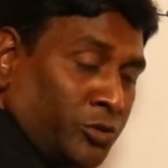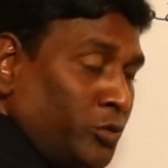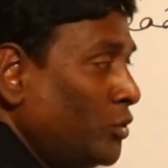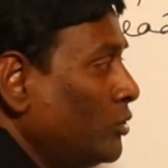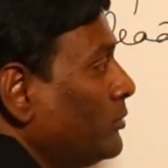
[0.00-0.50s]

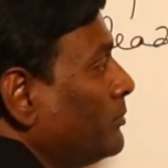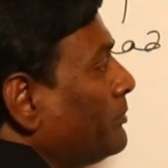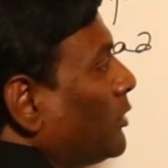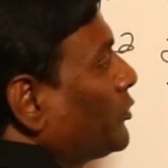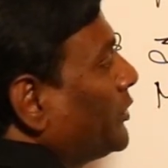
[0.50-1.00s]
zero
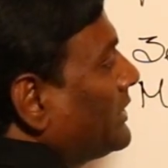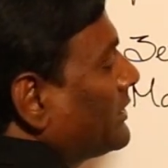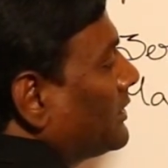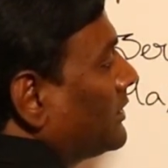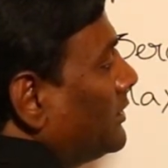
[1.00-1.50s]
power
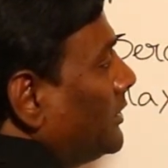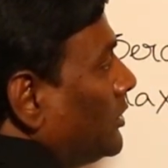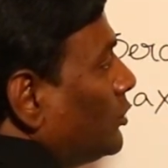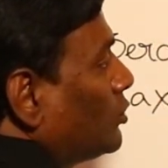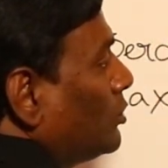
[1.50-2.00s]
factor.
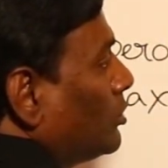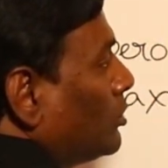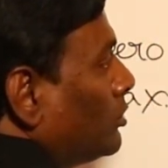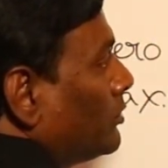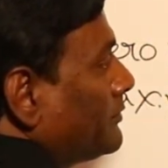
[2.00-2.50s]

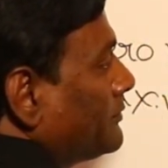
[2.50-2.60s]
So,